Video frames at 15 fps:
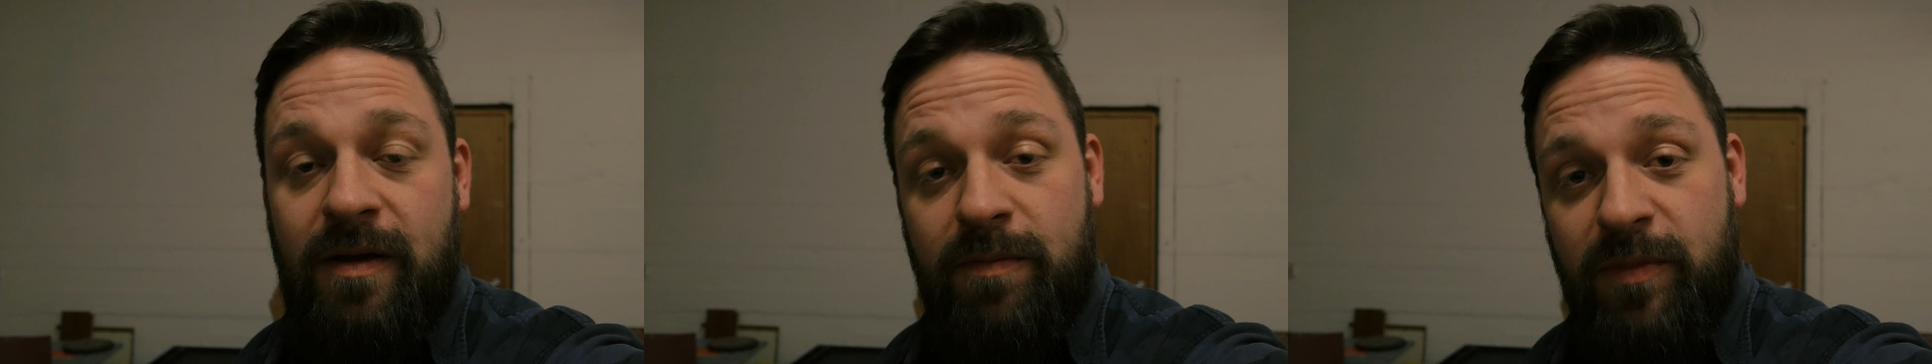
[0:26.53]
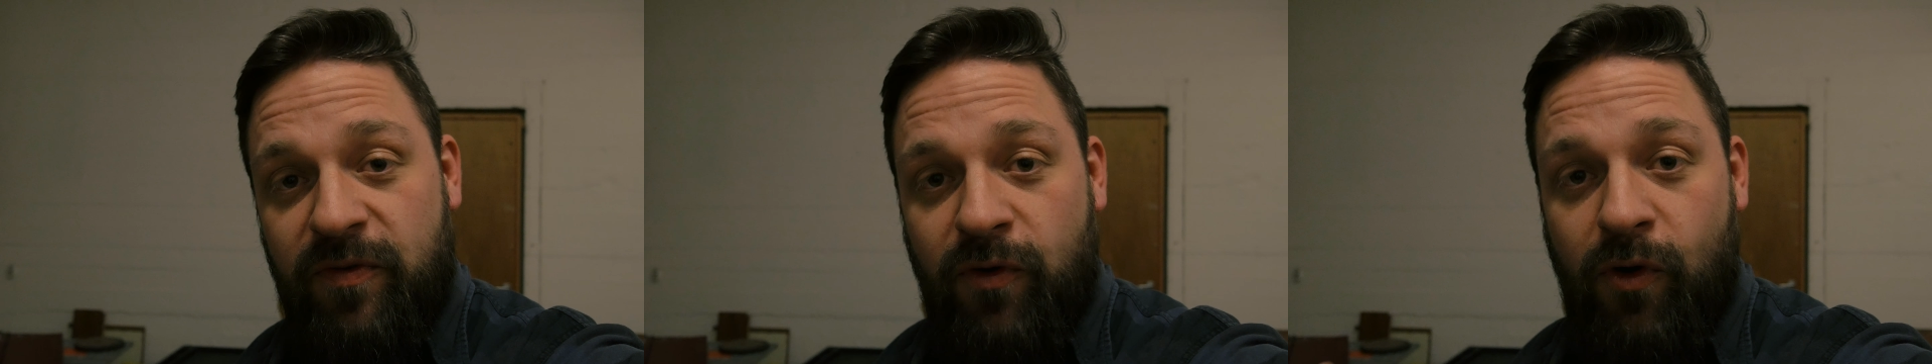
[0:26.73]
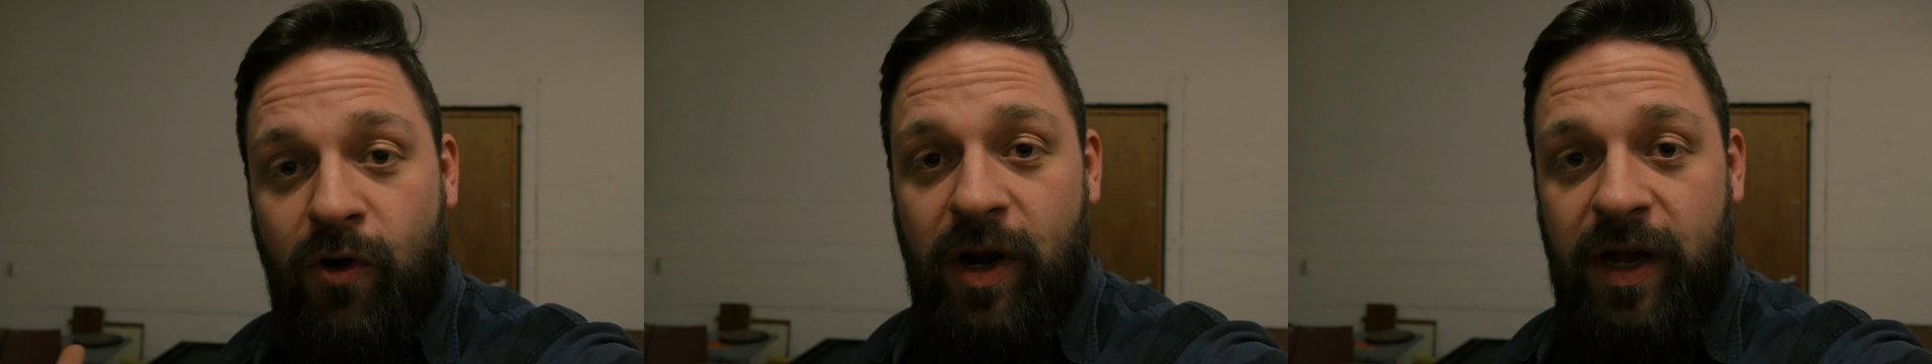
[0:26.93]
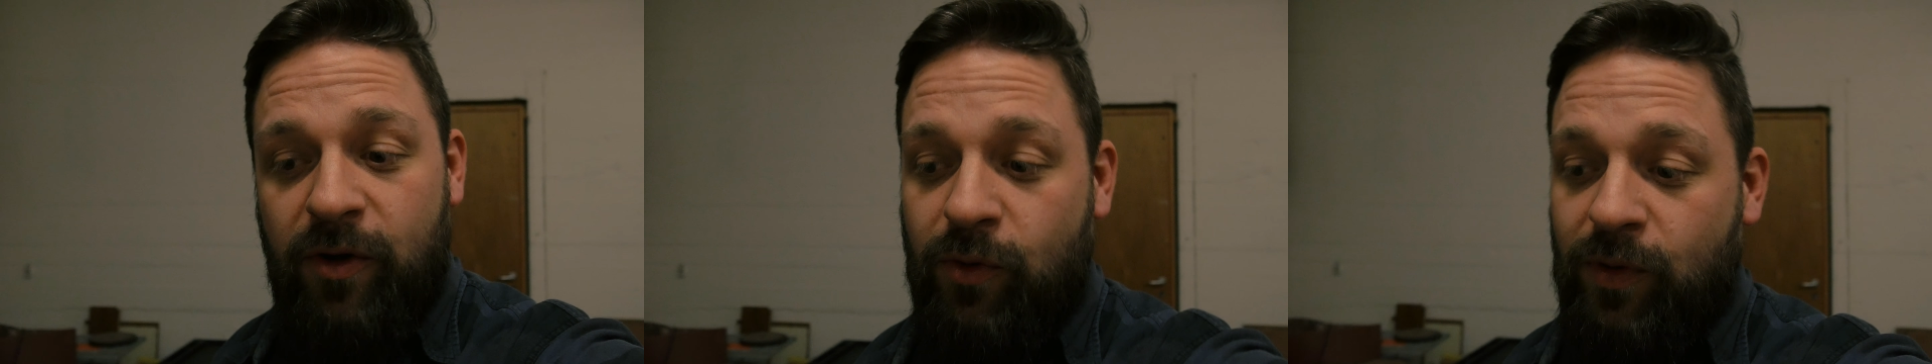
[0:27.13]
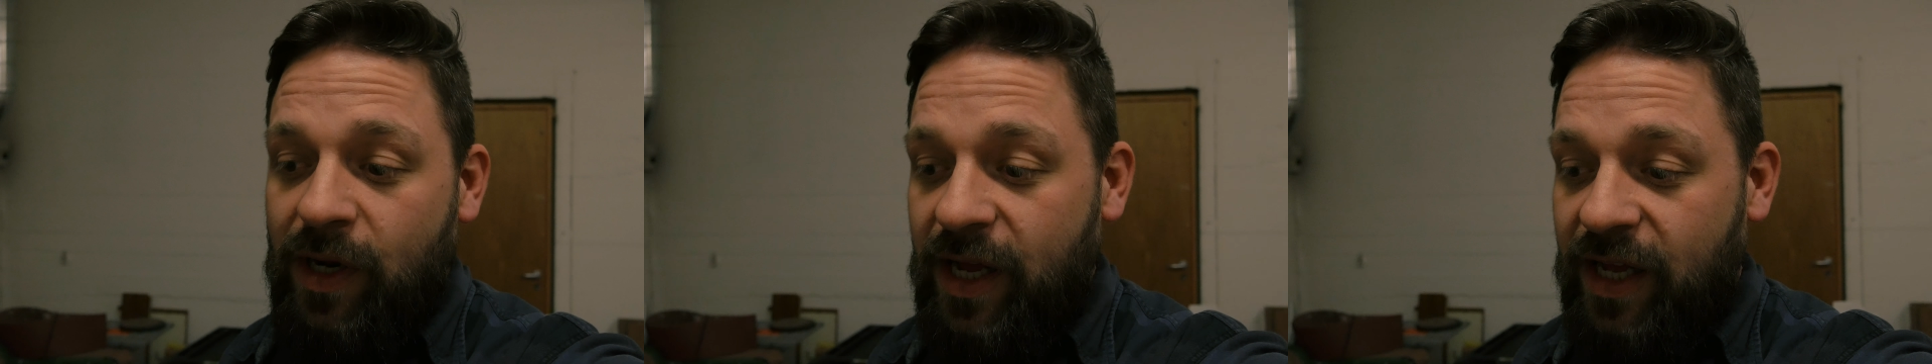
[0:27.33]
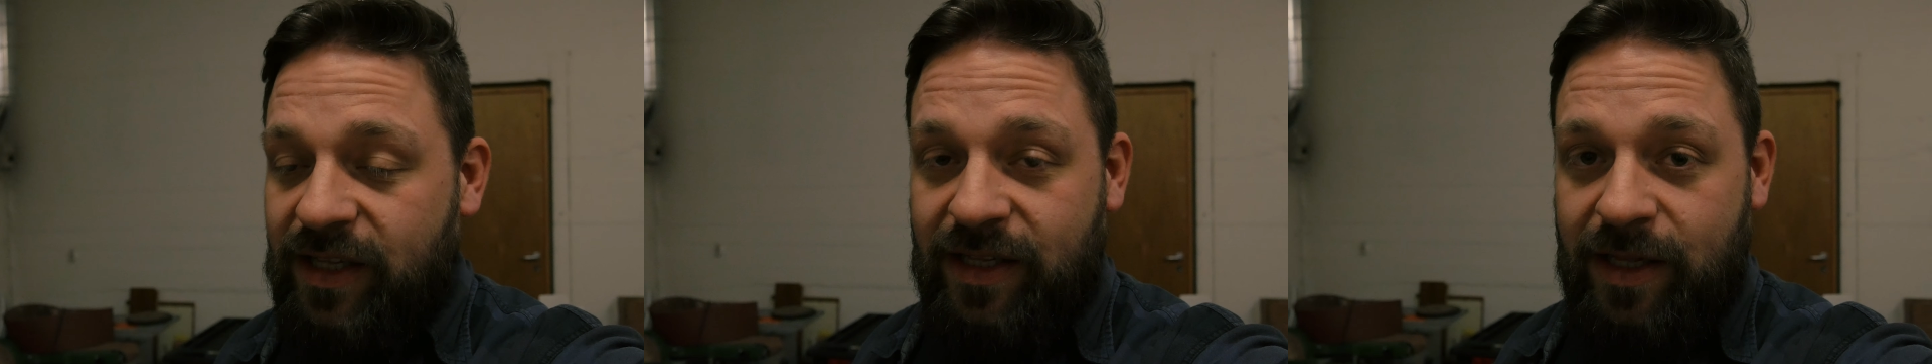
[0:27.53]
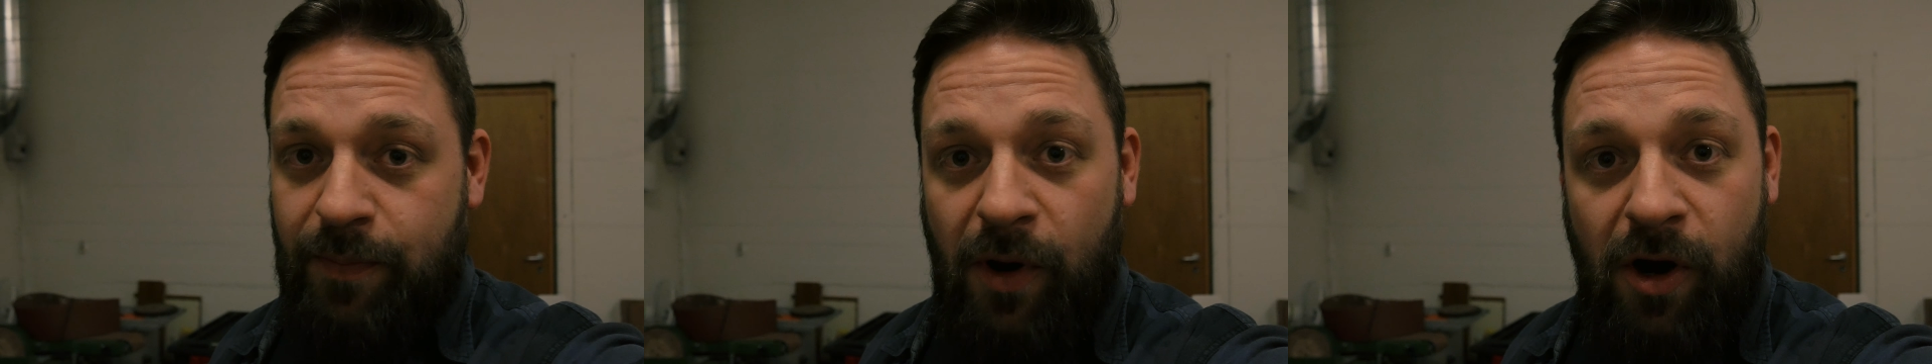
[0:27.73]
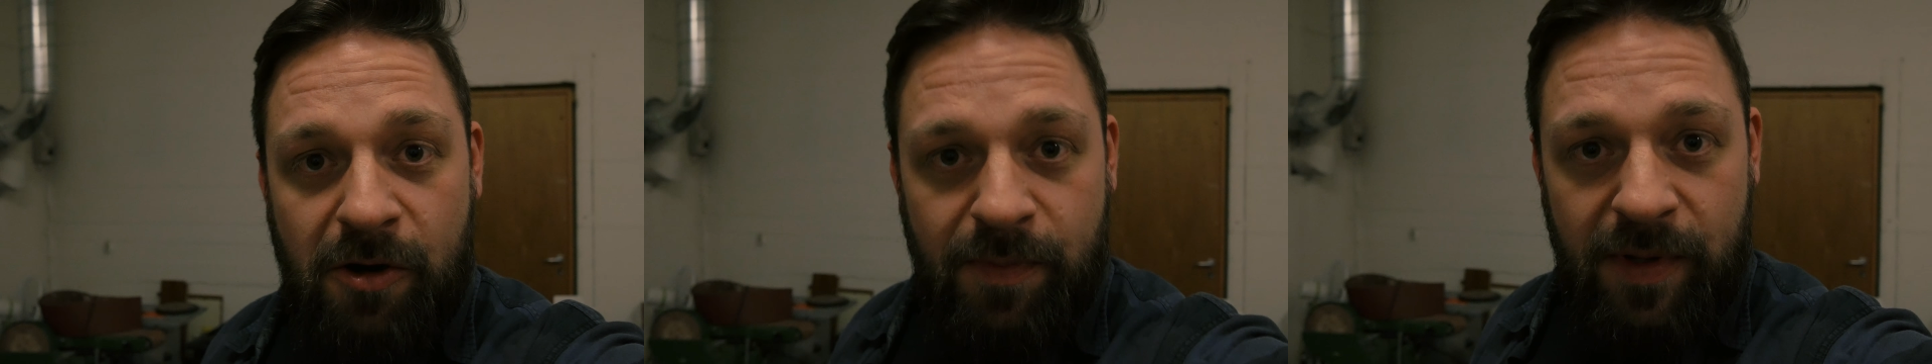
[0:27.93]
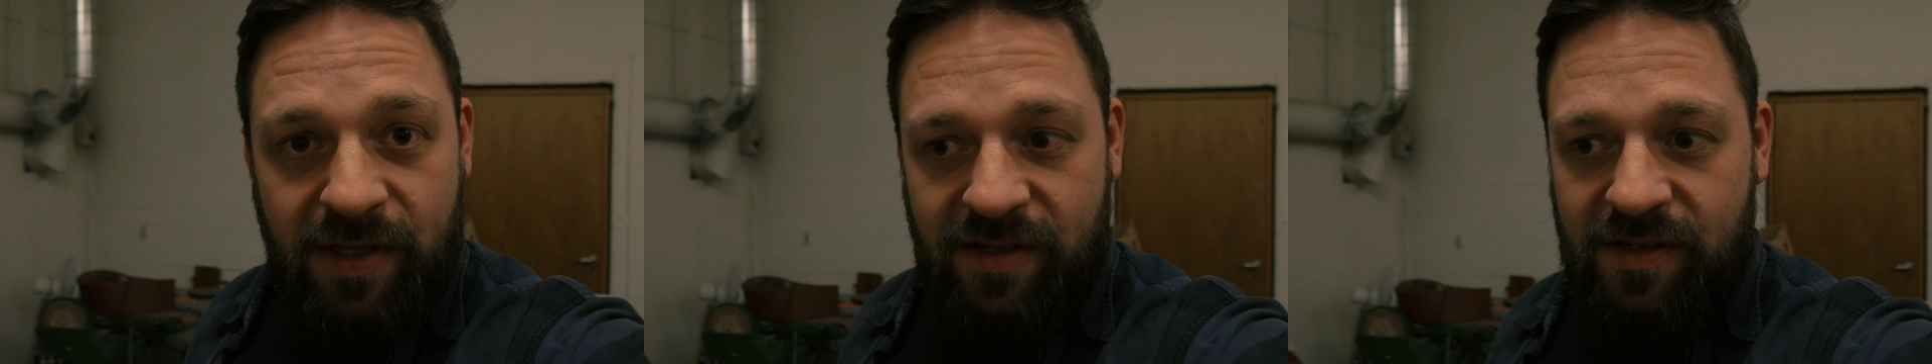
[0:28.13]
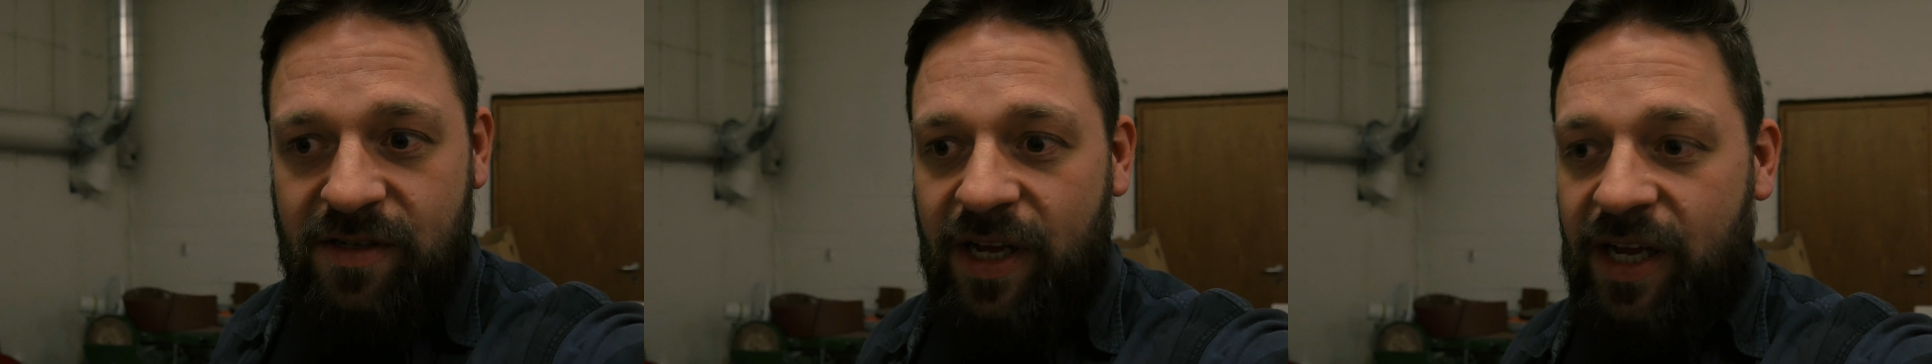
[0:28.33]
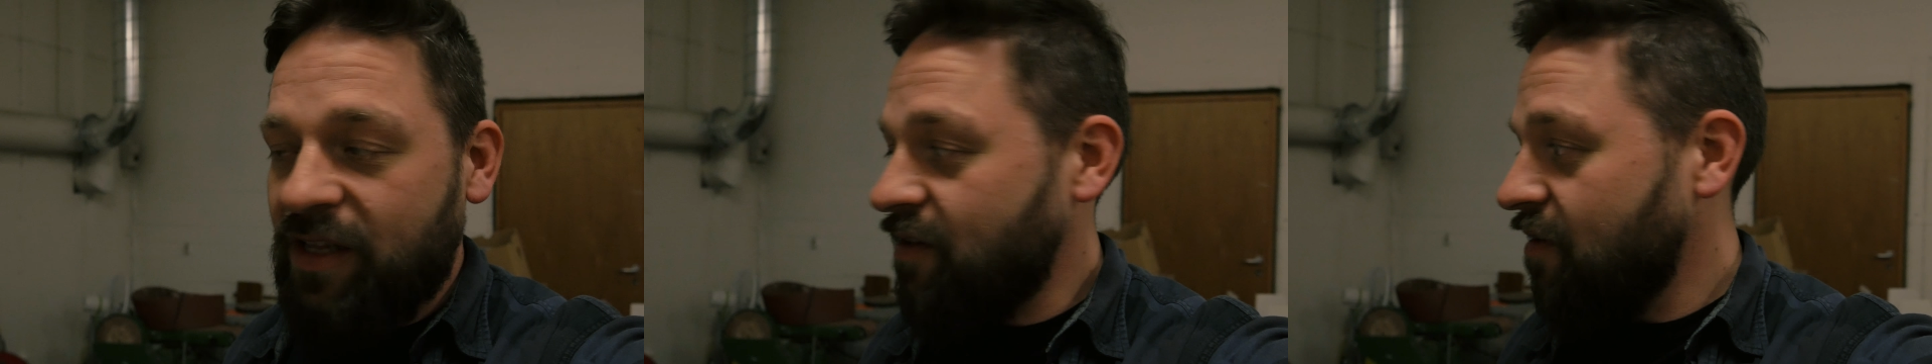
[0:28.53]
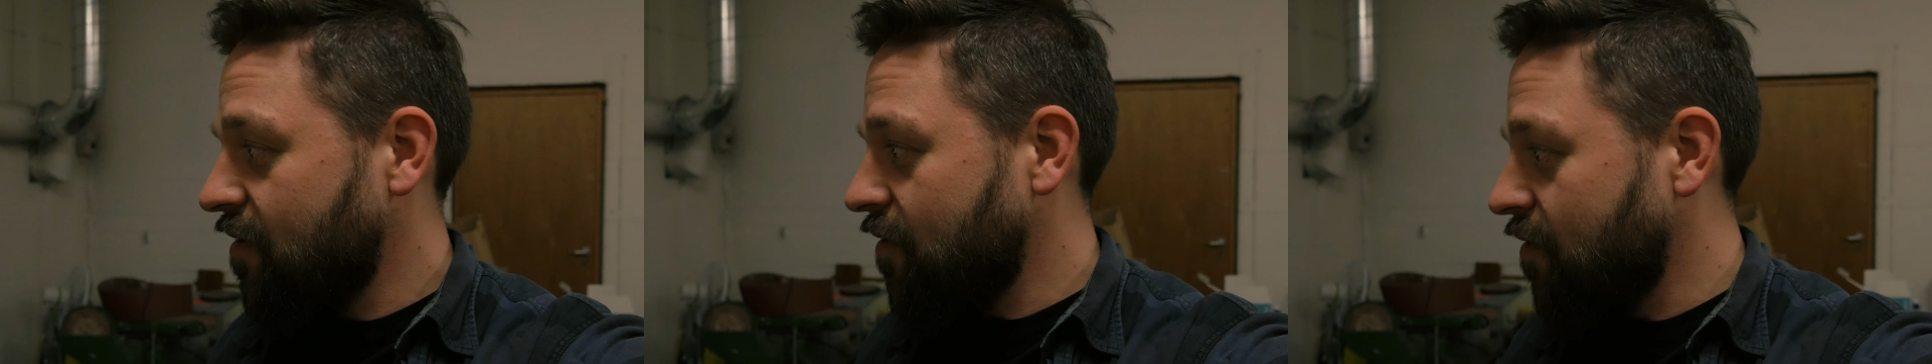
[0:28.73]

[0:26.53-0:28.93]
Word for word: Before I only had an apartment and